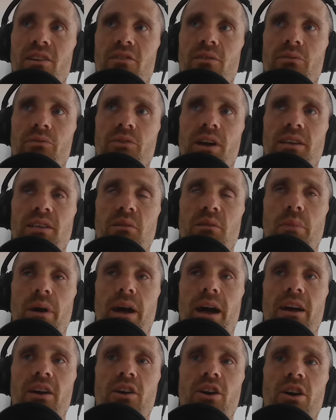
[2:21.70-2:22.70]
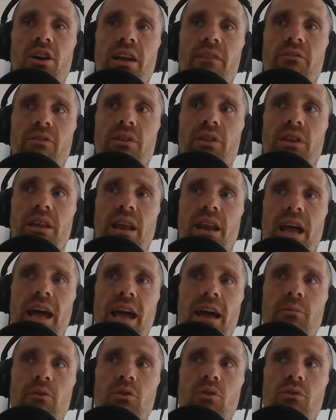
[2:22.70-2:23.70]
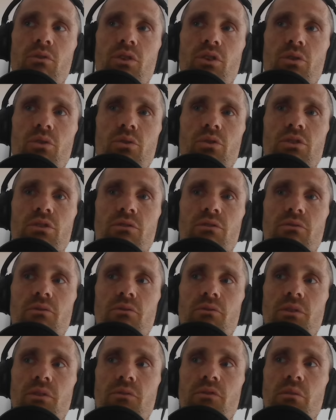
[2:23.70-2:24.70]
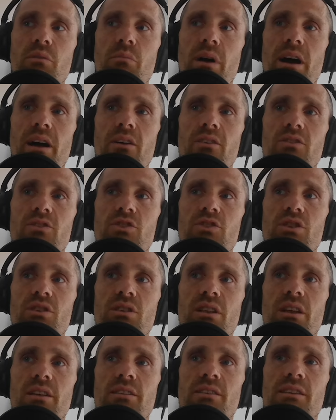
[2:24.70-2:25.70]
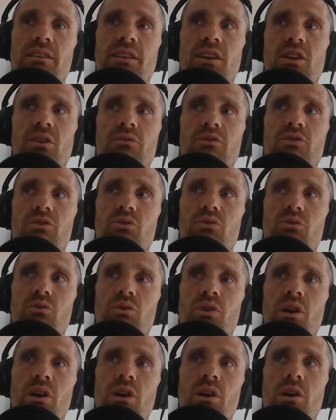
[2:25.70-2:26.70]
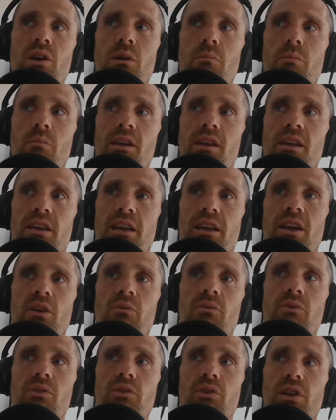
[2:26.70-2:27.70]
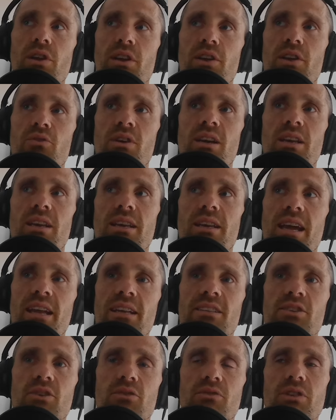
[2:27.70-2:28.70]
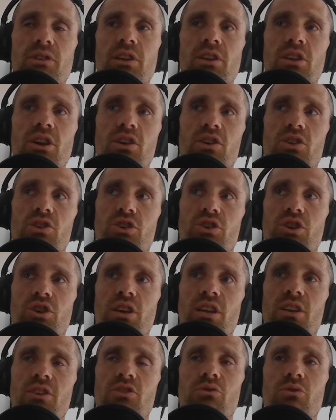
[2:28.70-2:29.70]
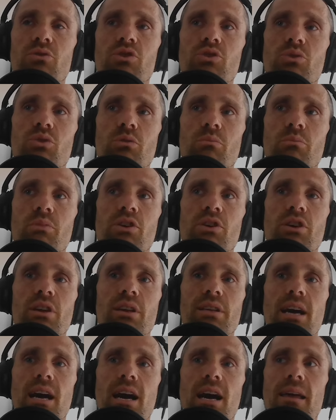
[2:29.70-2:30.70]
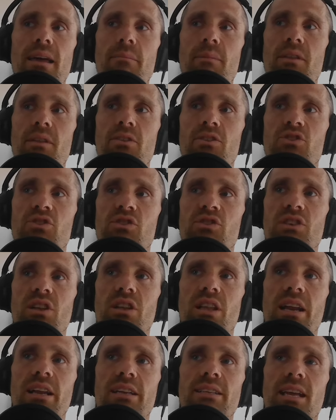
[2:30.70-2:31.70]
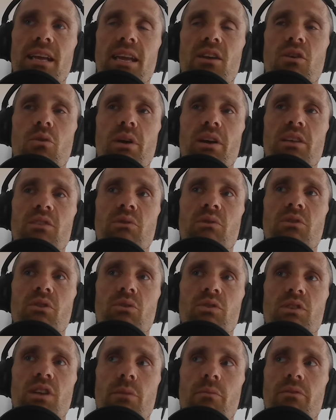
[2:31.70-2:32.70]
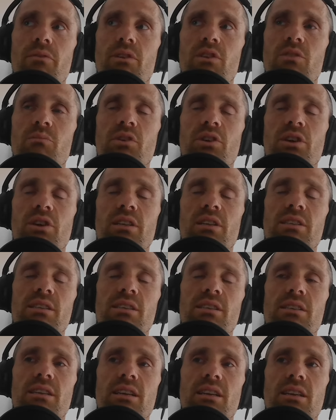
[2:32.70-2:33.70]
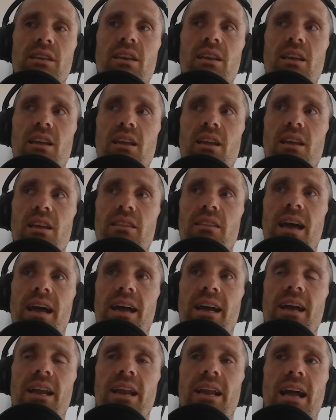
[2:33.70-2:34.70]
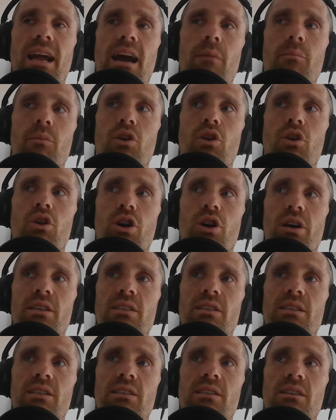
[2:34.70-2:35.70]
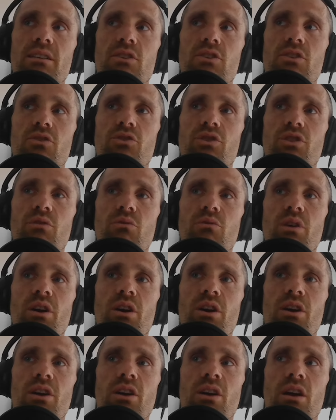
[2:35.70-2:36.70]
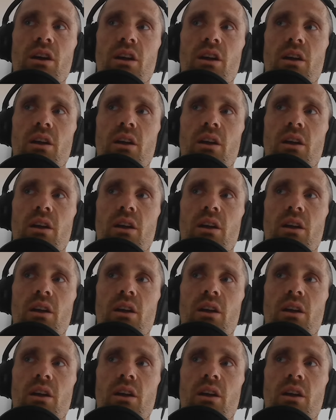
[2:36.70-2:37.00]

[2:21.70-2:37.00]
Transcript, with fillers: reflecting back on everything that happened over the course of 50 miles just lends itself to making it kind of feel like you condensed a really long journey into a short period of time and there's just a lot of takeaways with those type of experiences and that kind of got me hooked to the degree where